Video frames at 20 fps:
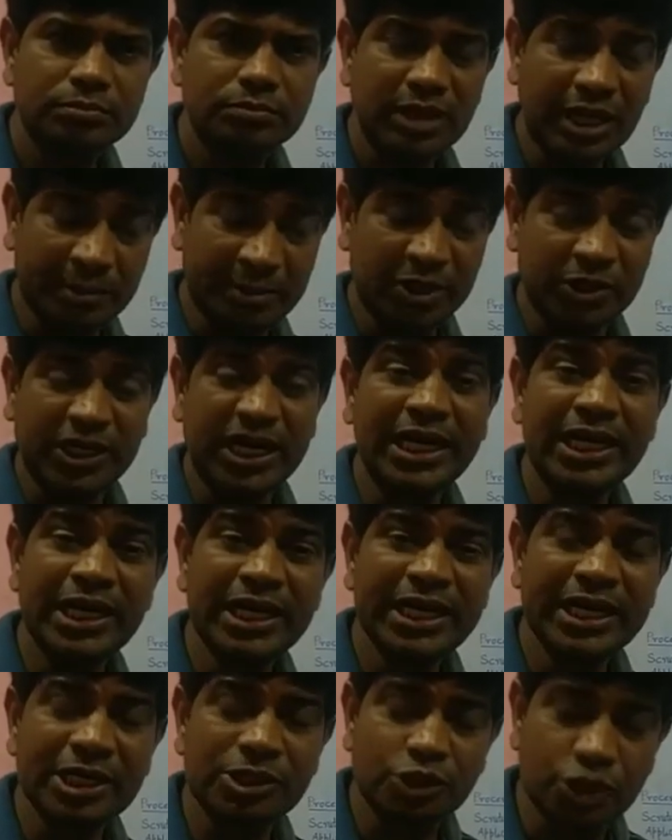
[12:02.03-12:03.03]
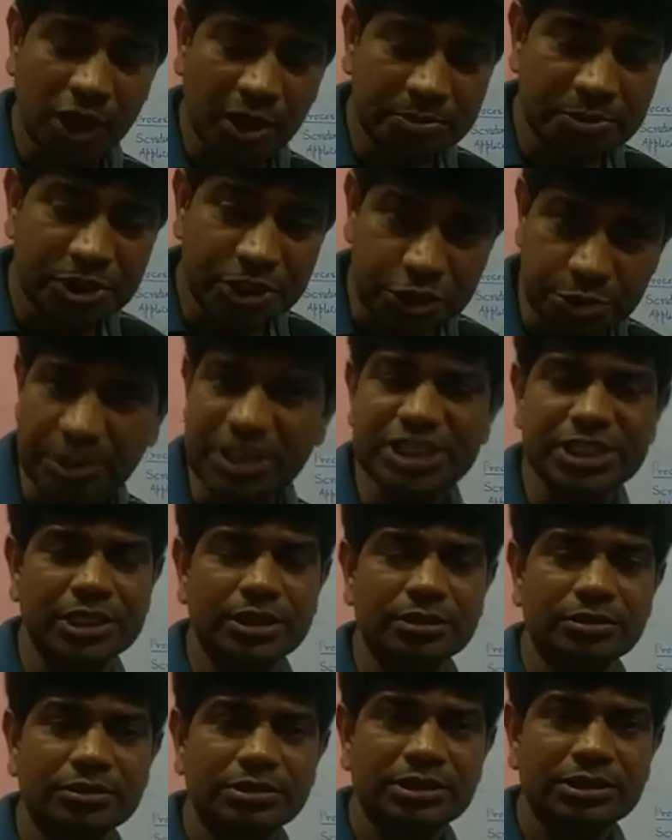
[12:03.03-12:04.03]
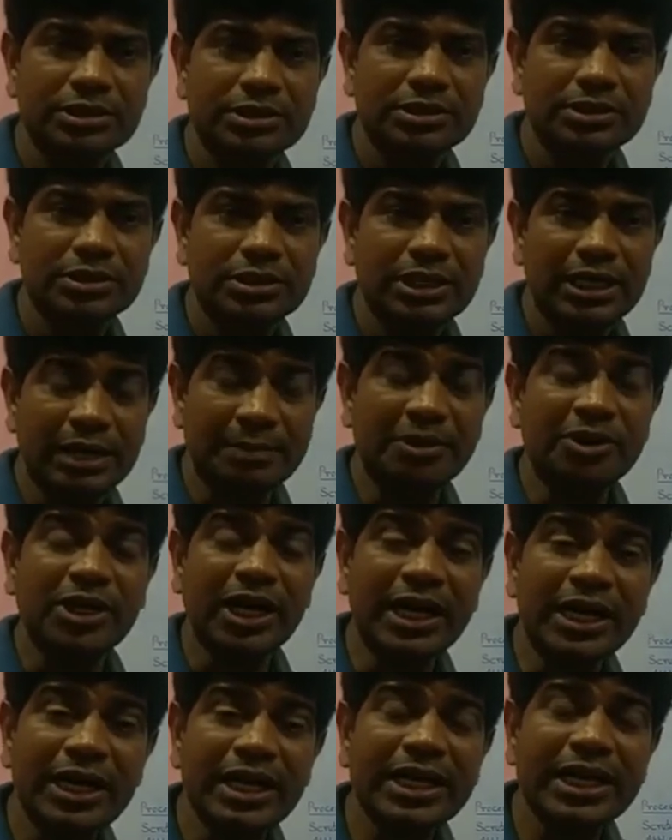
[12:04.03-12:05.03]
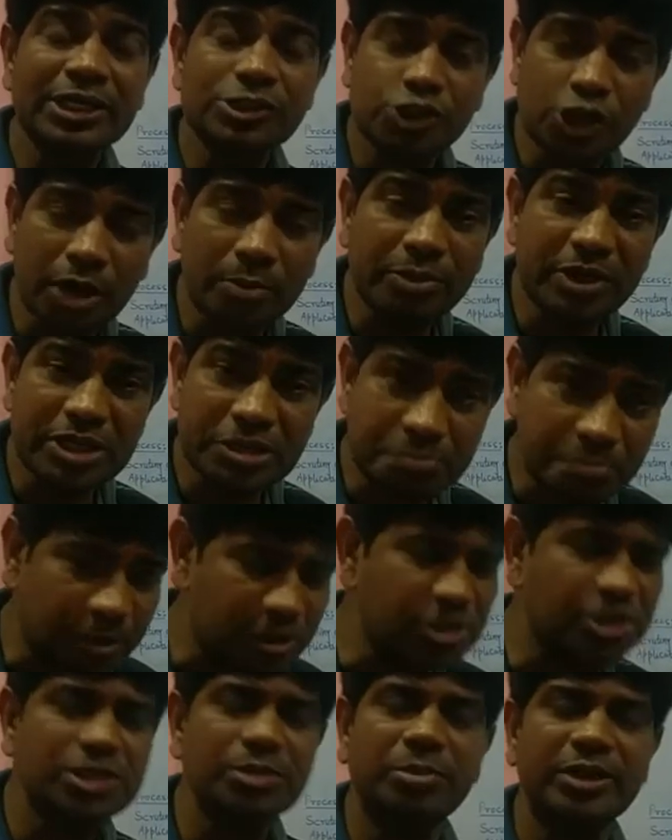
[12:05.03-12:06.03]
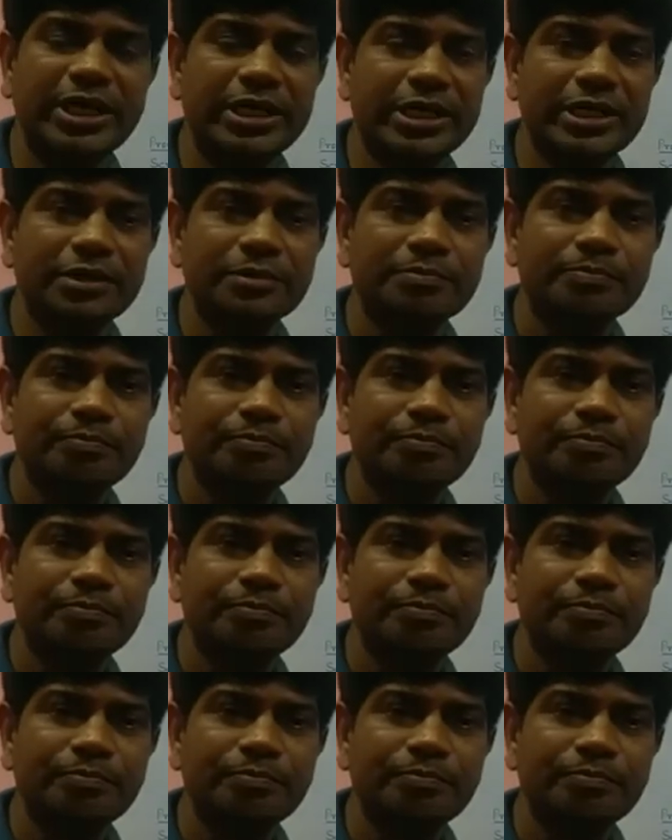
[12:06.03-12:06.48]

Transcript: about handling a job situation, about handling a job responsibility,